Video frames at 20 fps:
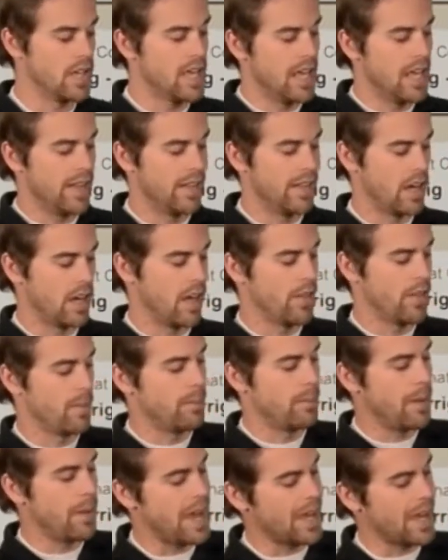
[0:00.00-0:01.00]
and then on the
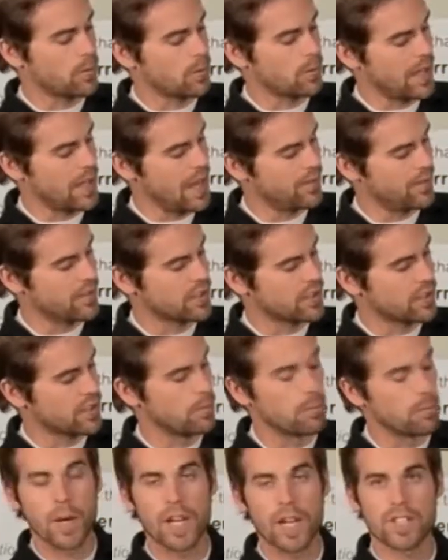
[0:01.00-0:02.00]
back we have this
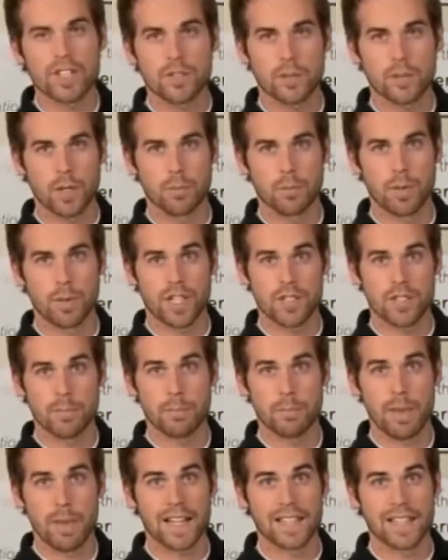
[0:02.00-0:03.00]
compression
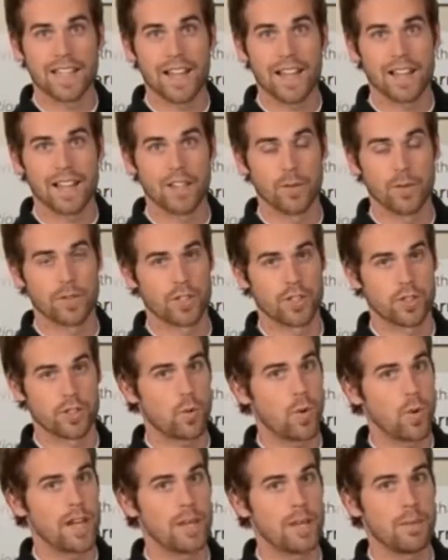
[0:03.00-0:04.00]
back nylon, which is
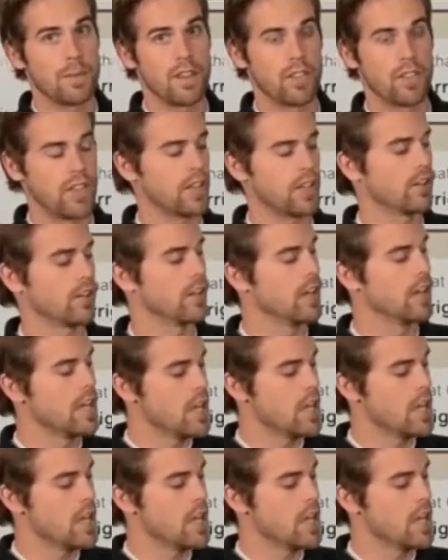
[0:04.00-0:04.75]
quite a bit thicker.